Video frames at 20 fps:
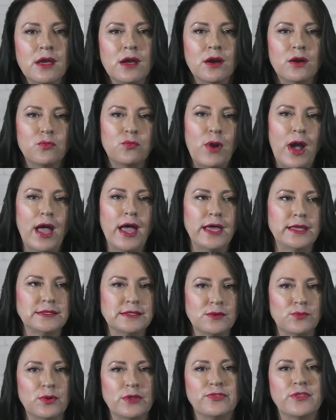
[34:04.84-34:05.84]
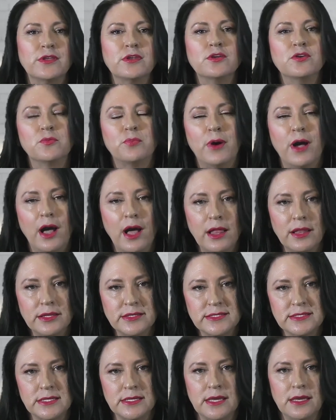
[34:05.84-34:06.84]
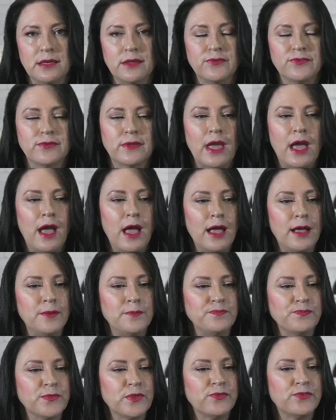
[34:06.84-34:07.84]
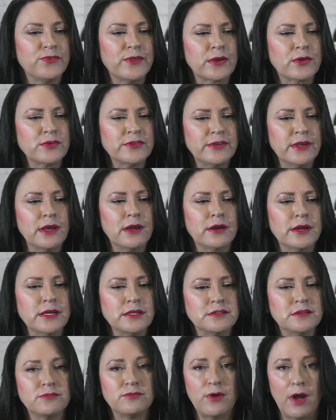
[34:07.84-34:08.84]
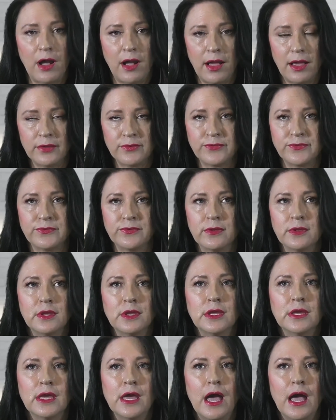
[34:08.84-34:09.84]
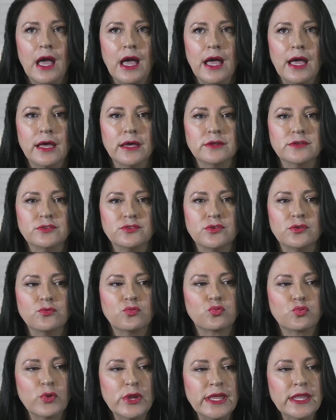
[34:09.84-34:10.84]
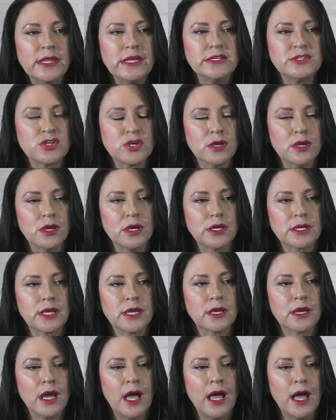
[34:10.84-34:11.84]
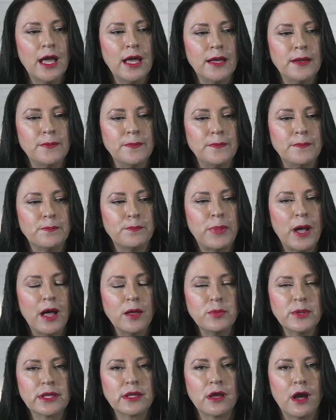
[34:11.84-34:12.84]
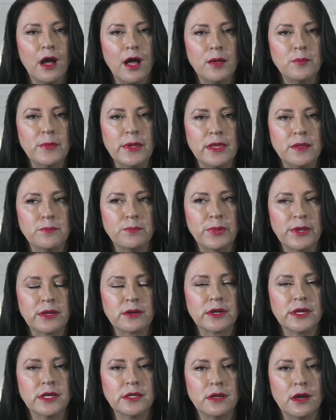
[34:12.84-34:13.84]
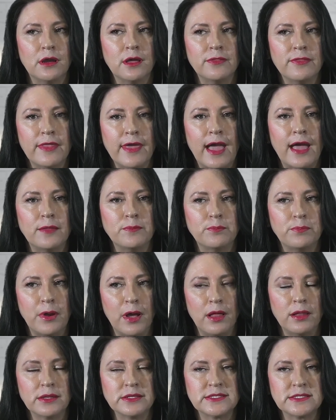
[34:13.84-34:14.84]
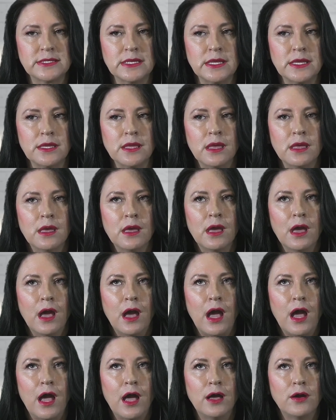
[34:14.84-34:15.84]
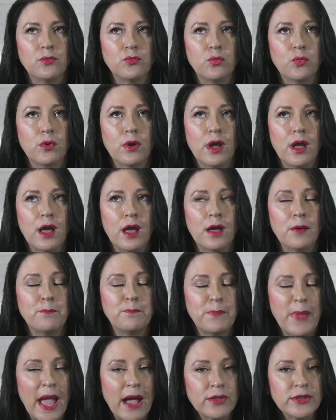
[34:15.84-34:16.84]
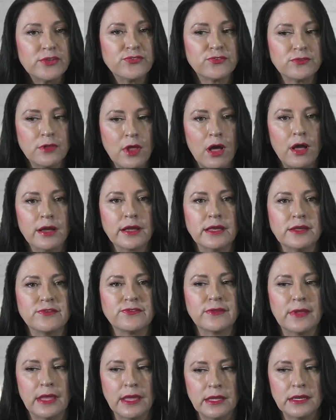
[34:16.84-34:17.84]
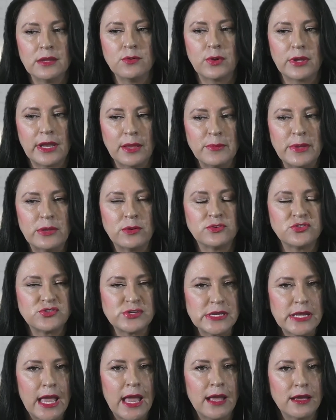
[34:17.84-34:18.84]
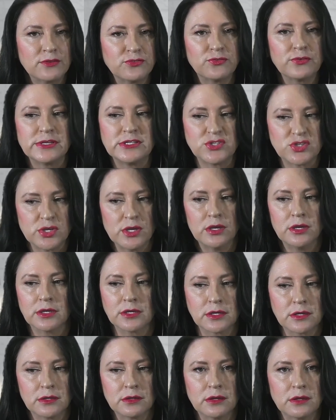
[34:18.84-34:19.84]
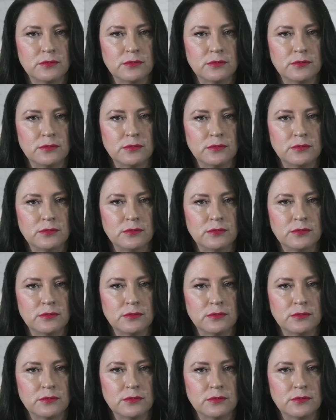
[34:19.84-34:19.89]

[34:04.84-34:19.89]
what the new policy is. Secretary DeVos really took public comment period on that policy about as long as anyone. I mean, she actually took